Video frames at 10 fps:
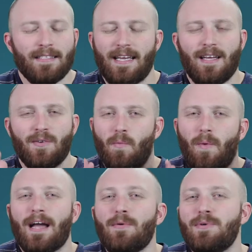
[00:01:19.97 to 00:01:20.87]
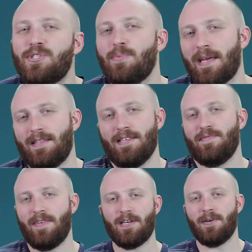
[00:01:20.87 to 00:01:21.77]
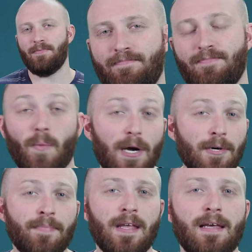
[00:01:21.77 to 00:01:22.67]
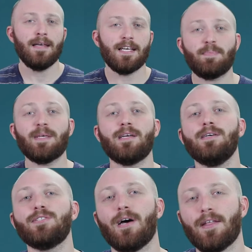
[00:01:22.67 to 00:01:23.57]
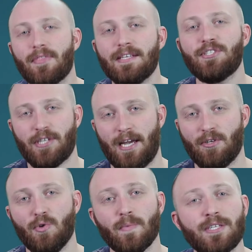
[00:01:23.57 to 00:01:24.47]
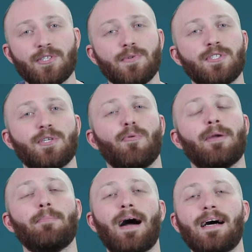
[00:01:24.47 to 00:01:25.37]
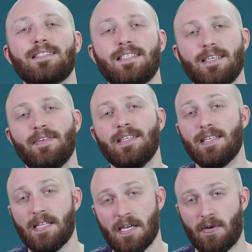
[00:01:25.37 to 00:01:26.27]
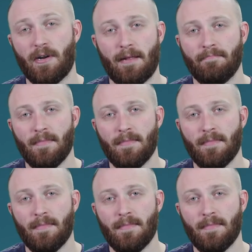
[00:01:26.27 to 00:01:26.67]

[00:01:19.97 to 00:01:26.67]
Dan, why would you make this video? Well, it's because on this channel, we choose to bring positivity to the internet.